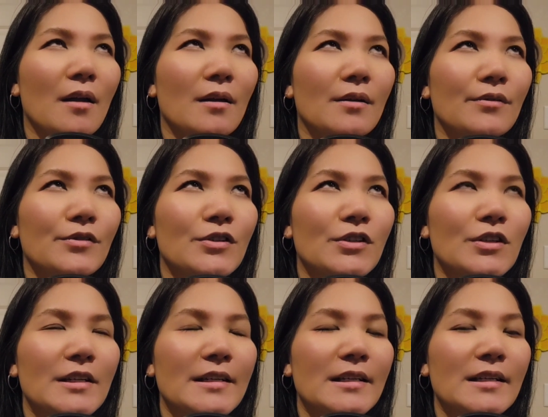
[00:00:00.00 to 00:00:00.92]

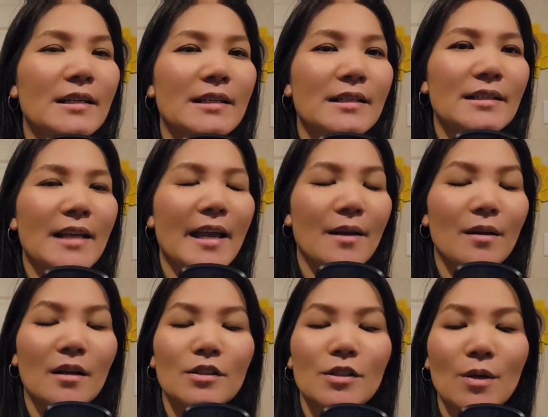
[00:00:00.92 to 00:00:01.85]
she is,
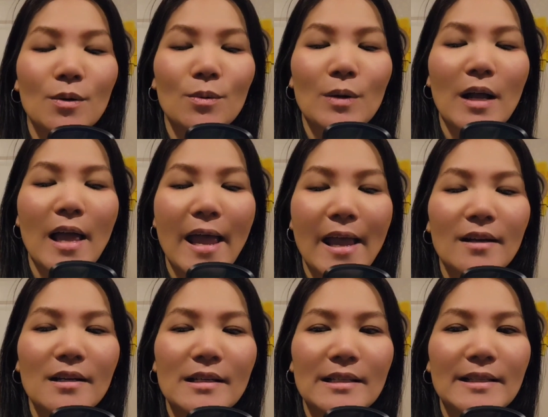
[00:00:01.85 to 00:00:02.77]
a, so
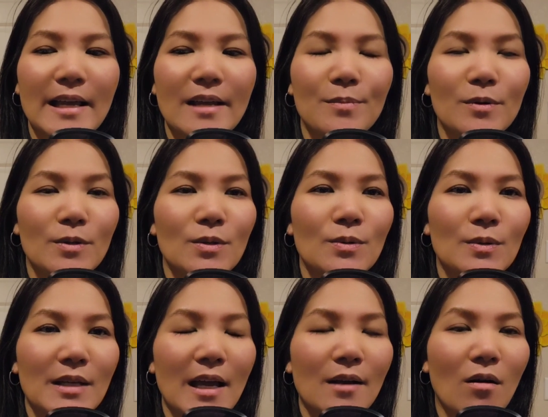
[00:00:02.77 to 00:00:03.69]
Anna is able to
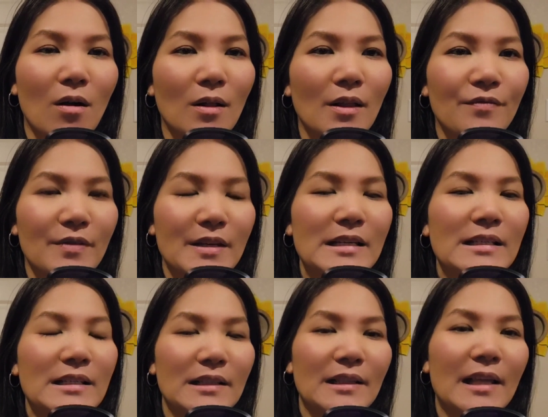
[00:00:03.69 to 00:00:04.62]
get all of
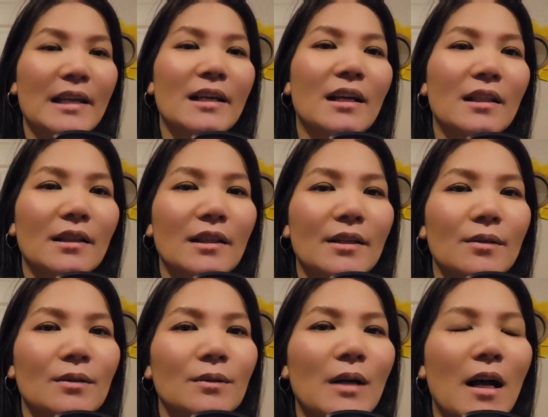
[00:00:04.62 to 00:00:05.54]
these like
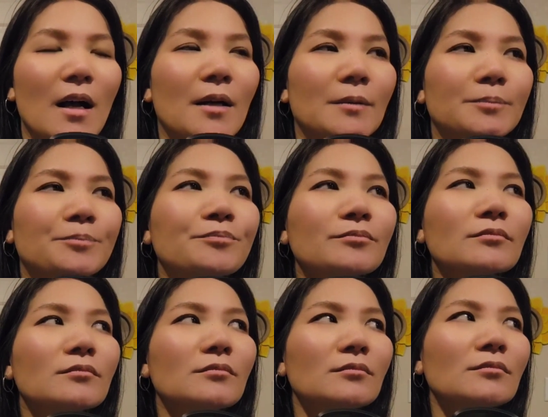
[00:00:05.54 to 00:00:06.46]
little, um,
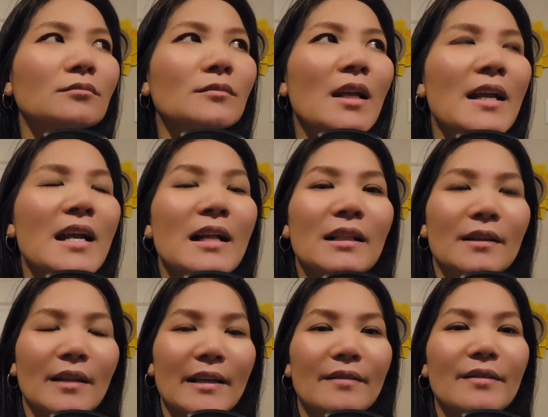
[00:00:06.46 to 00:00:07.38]

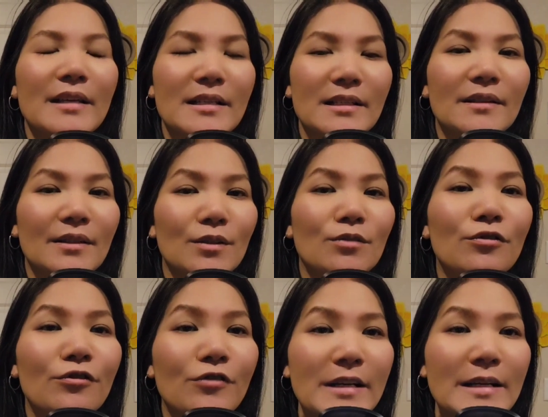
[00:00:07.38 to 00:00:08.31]
like these little
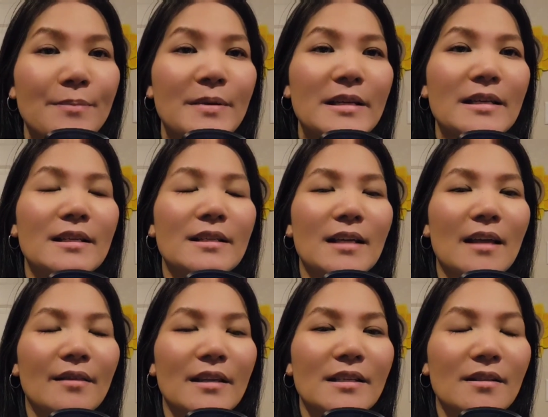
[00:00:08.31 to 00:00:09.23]
freebies
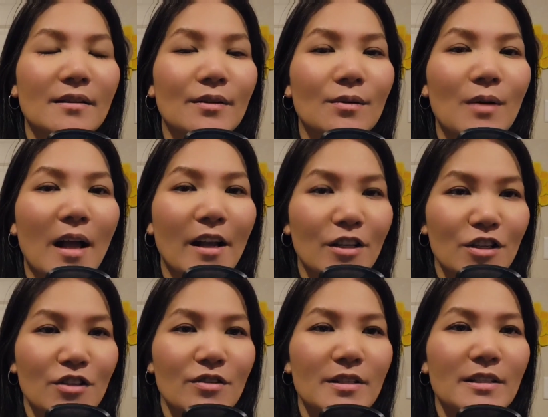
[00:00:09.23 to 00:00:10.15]
and these little
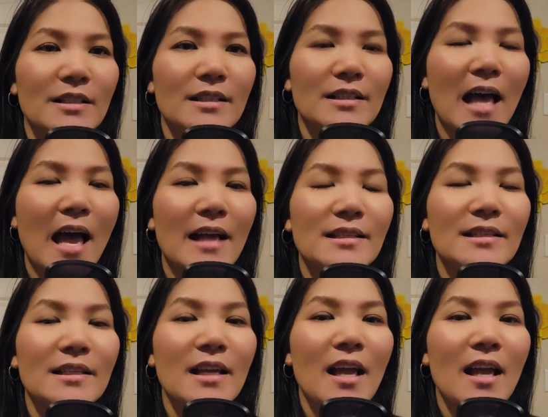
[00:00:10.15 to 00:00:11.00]
extras that